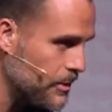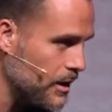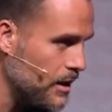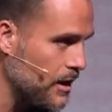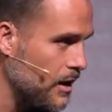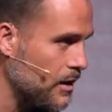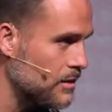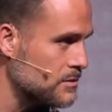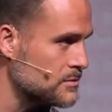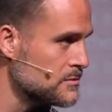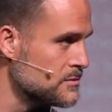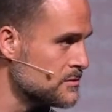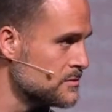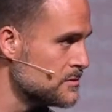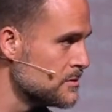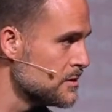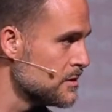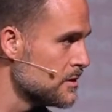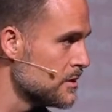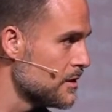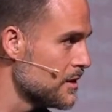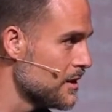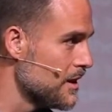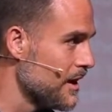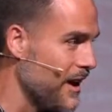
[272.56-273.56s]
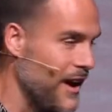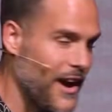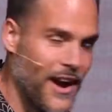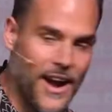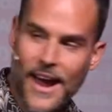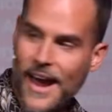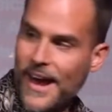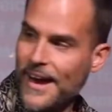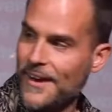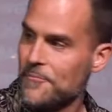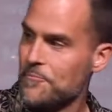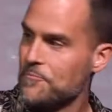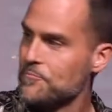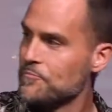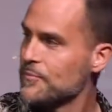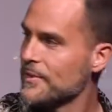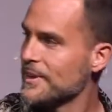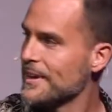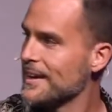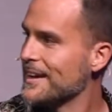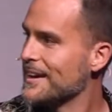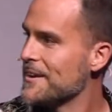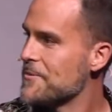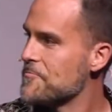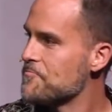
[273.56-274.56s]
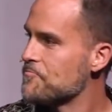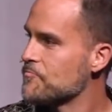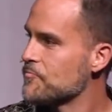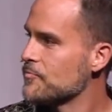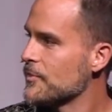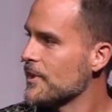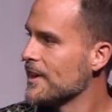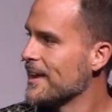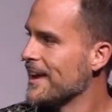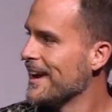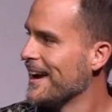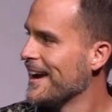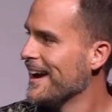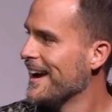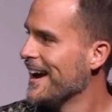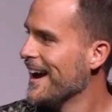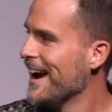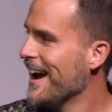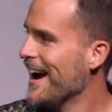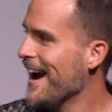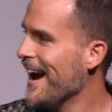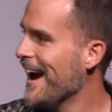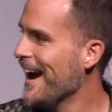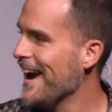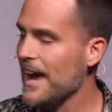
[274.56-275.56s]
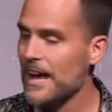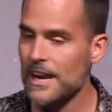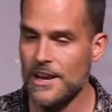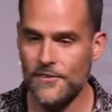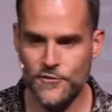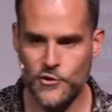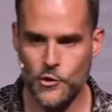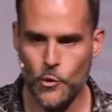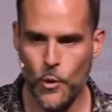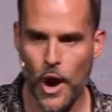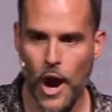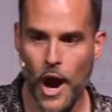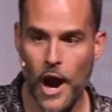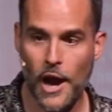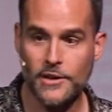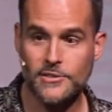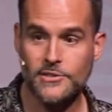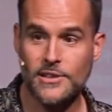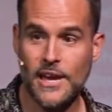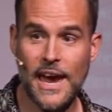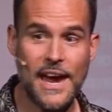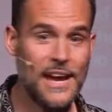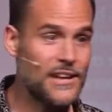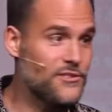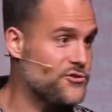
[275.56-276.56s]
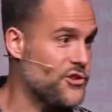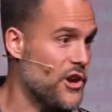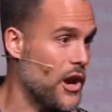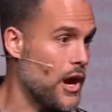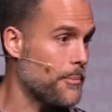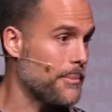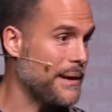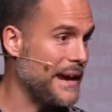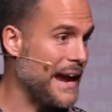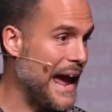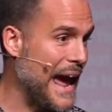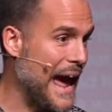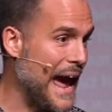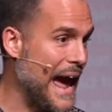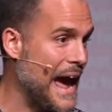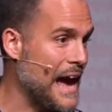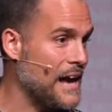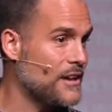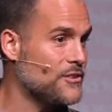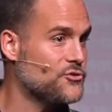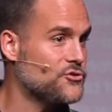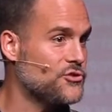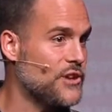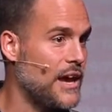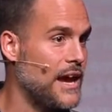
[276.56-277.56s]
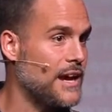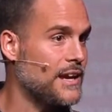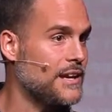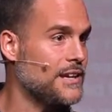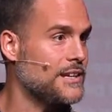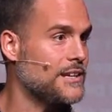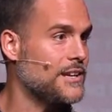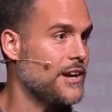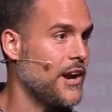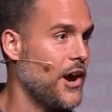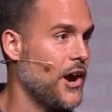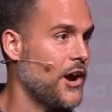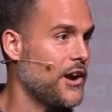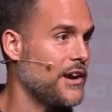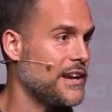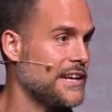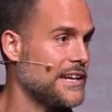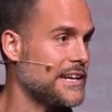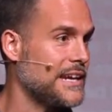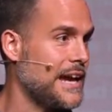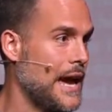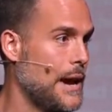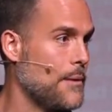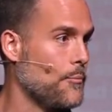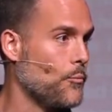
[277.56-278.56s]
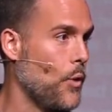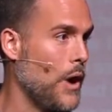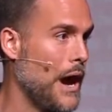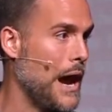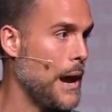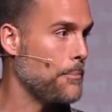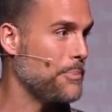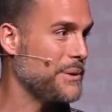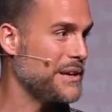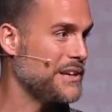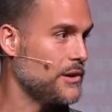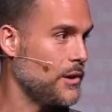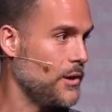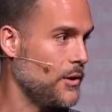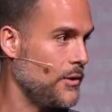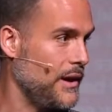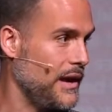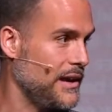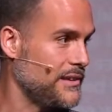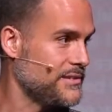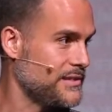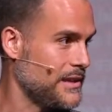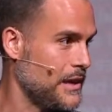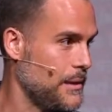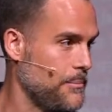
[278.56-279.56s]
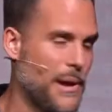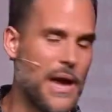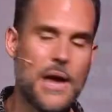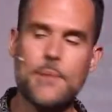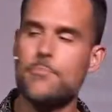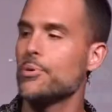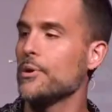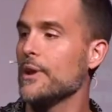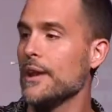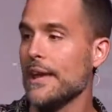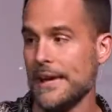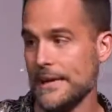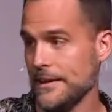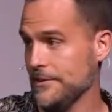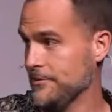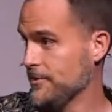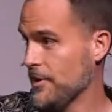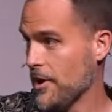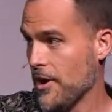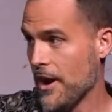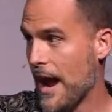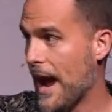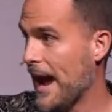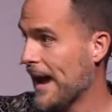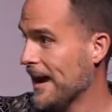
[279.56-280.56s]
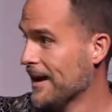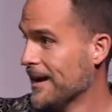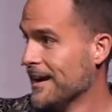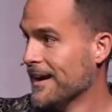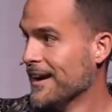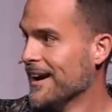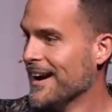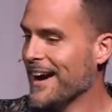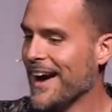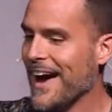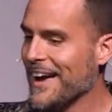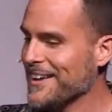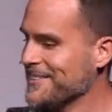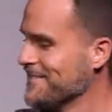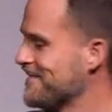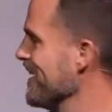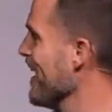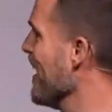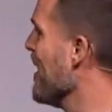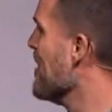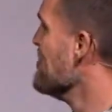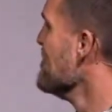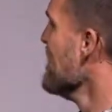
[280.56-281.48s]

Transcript: right now? All right. All right. And if you are, tag Jeremy at J E R E M Y B O S M A, please. All right. And so,